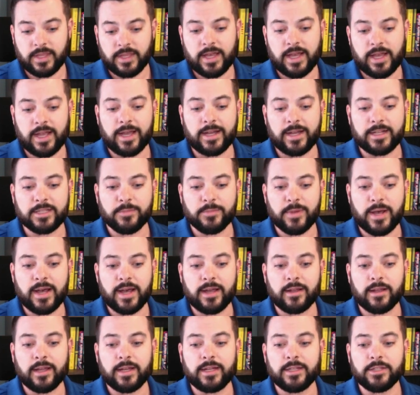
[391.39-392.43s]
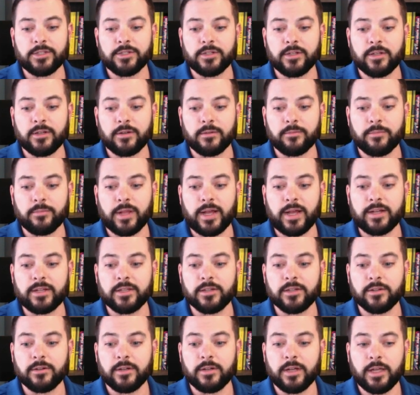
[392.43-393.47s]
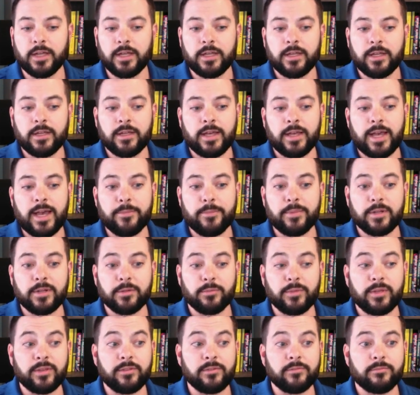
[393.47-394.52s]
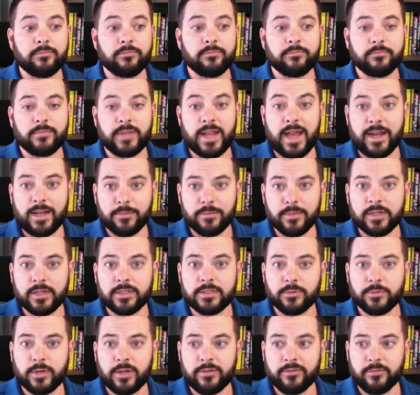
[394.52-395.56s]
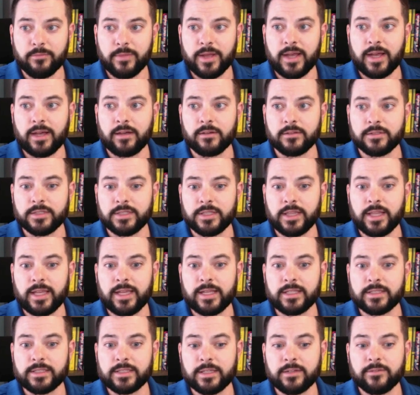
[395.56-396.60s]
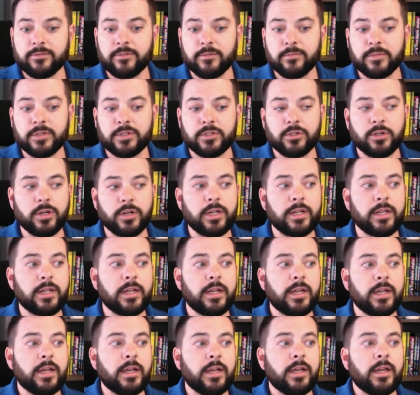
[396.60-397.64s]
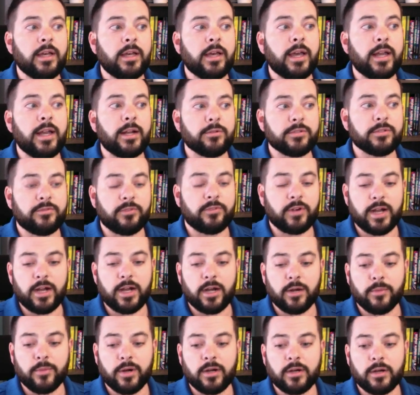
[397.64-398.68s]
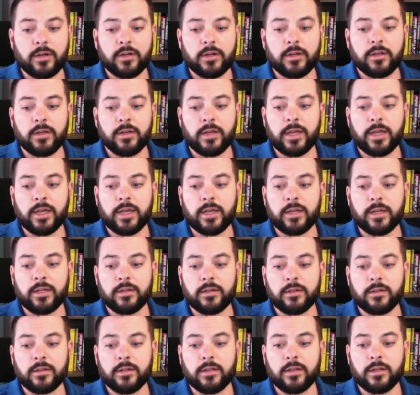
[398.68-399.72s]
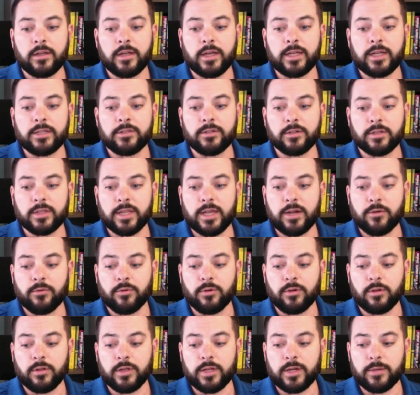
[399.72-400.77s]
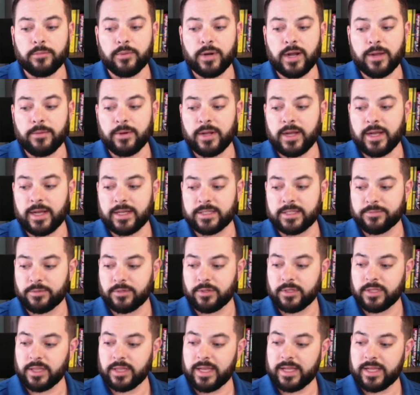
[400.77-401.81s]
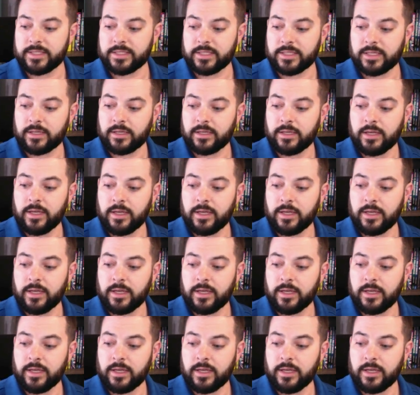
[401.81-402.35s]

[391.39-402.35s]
I got a spot I need you to apply to. Happened to be 90 minutes away from my house in Lansing from Detroit. And it was for Aramark. And I took that role at a prominent hospital in Lansing